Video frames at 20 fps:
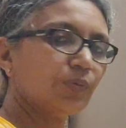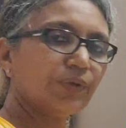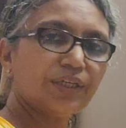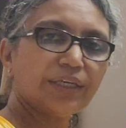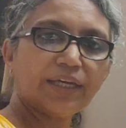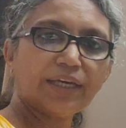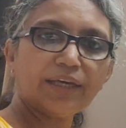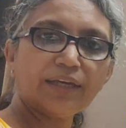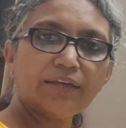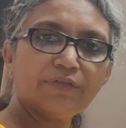
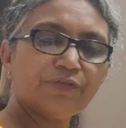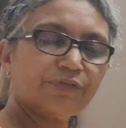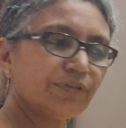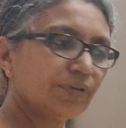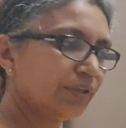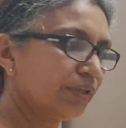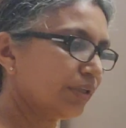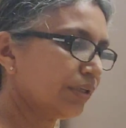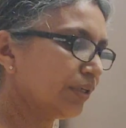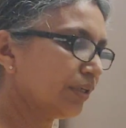we have
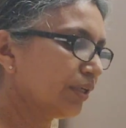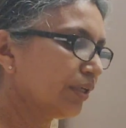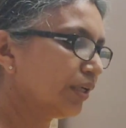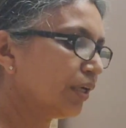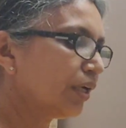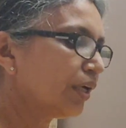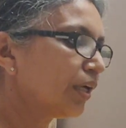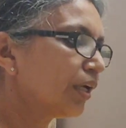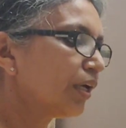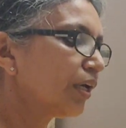
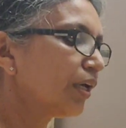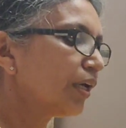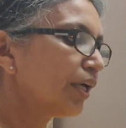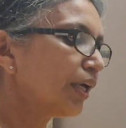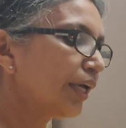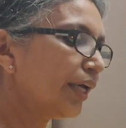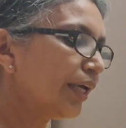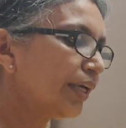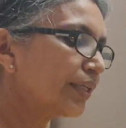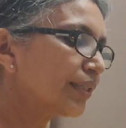
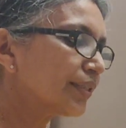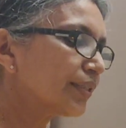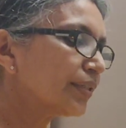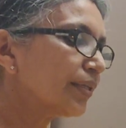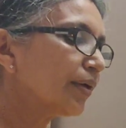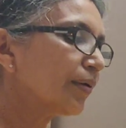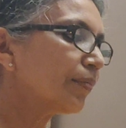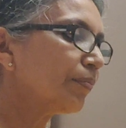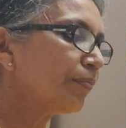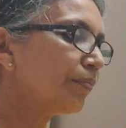
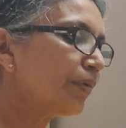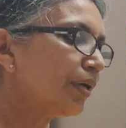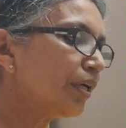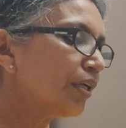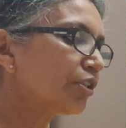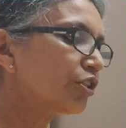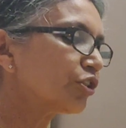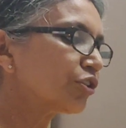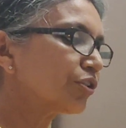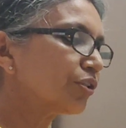x
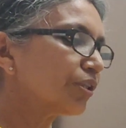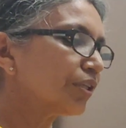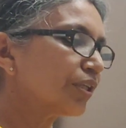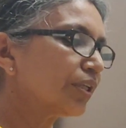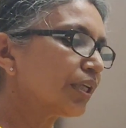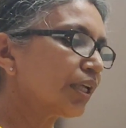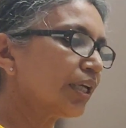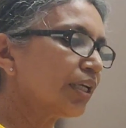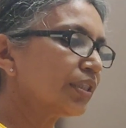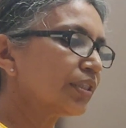much
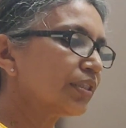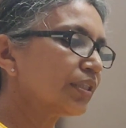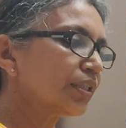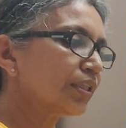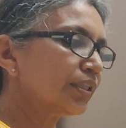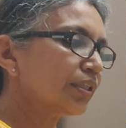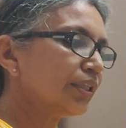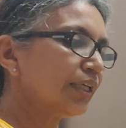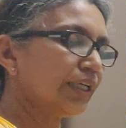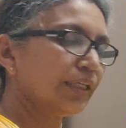
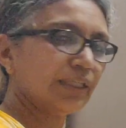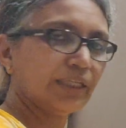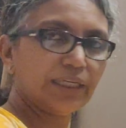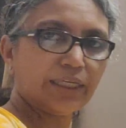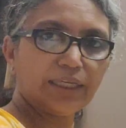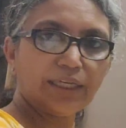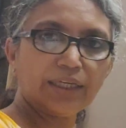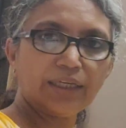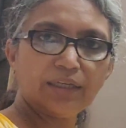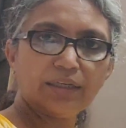greater than
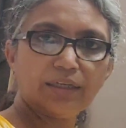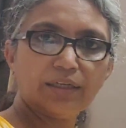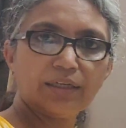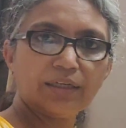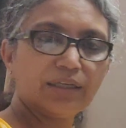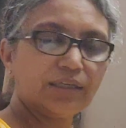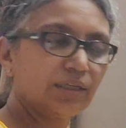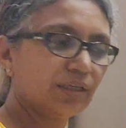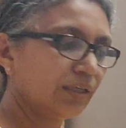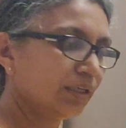a.
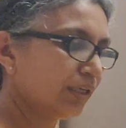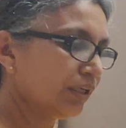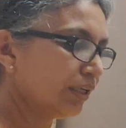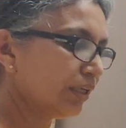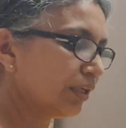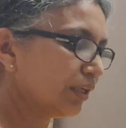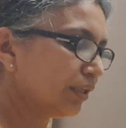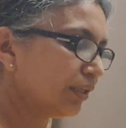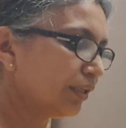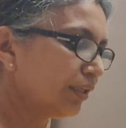
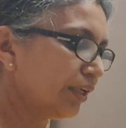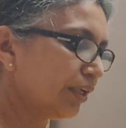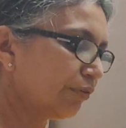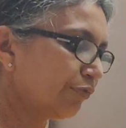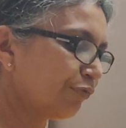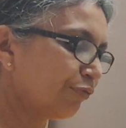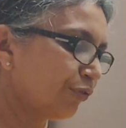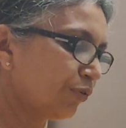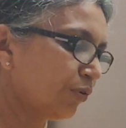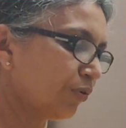
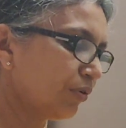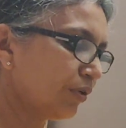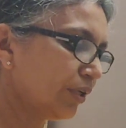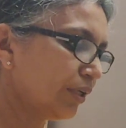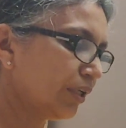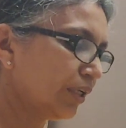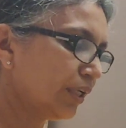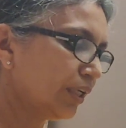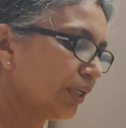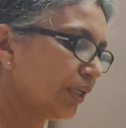
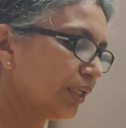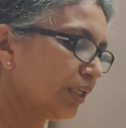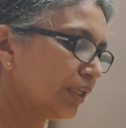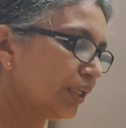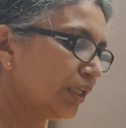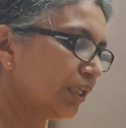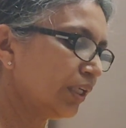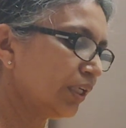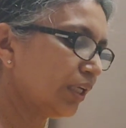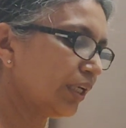Therefore,
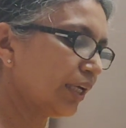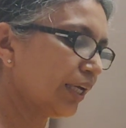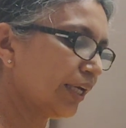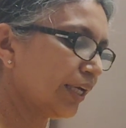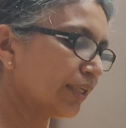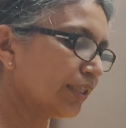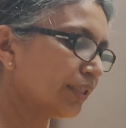E